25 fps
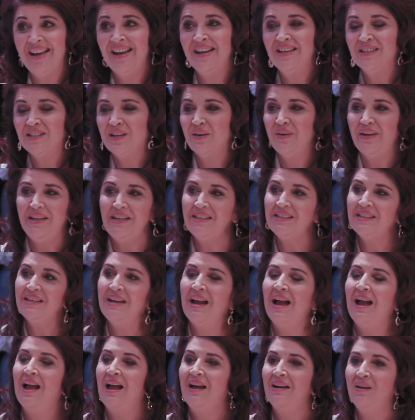So Is it
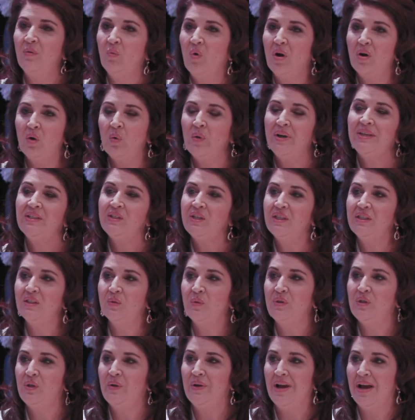hard? And what questions
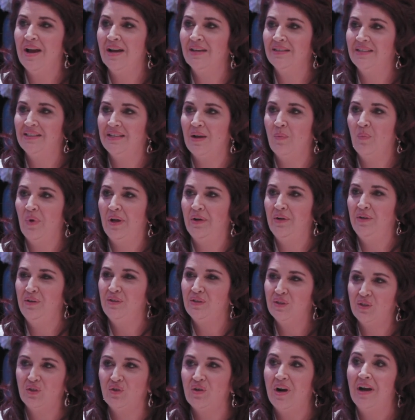would you ask someone
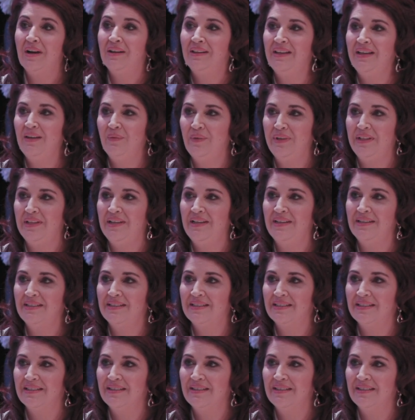who's struggling with this?